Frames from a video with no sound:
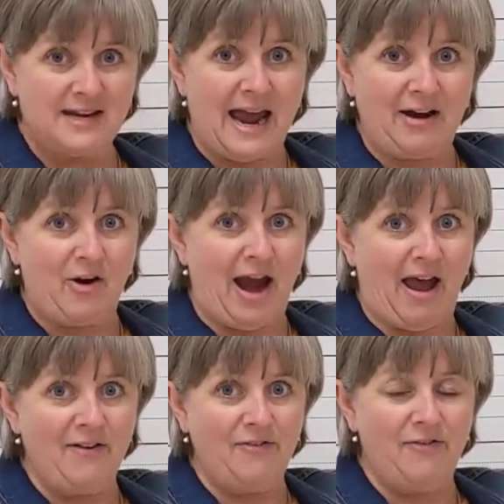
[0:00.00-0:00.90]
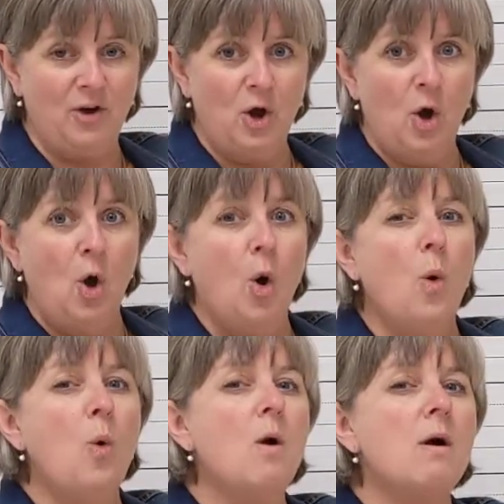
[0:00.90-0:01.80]
digraph,
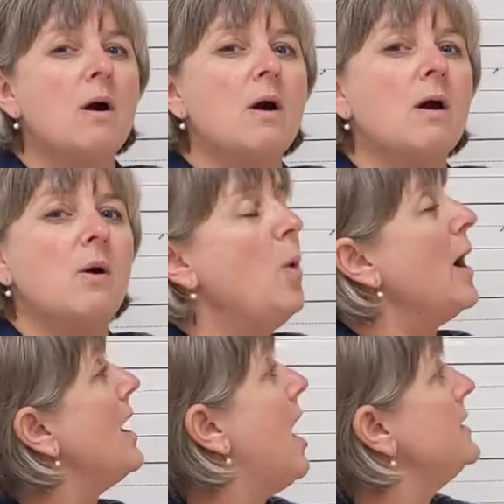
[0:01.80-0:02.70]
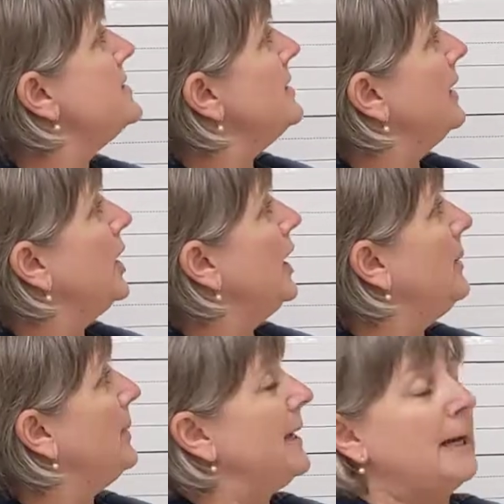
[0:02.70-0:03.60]
or what consonant could
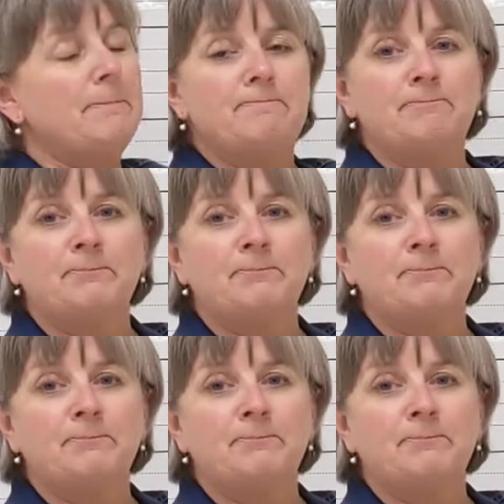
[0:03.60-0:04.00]
it be?